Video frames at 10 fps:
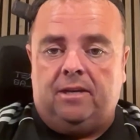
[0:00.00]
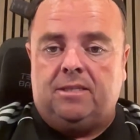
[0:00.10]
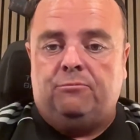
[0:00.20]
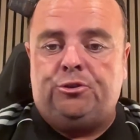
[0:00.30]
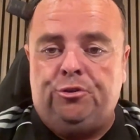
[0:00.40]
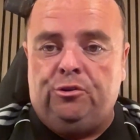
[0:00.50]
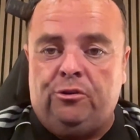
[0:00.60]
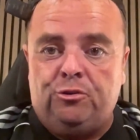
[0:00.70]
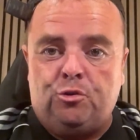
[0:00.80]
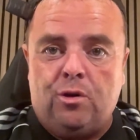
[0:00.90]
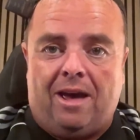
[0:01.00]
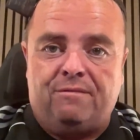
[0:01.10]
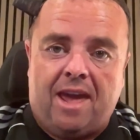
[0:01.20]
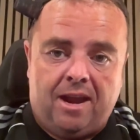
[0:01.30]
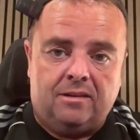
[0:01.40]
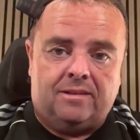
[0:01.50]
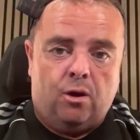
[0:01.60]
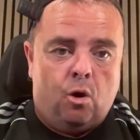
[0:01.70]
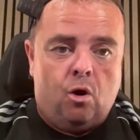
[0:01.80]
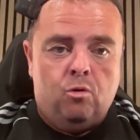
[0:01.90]
because I'm sure you have heard
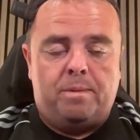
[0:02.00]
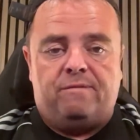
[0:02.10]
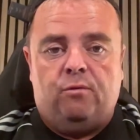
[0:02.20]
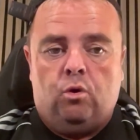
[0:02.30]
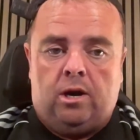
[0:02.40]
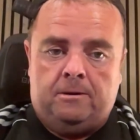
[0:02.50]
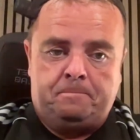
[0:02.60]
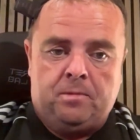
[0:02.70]
it all before.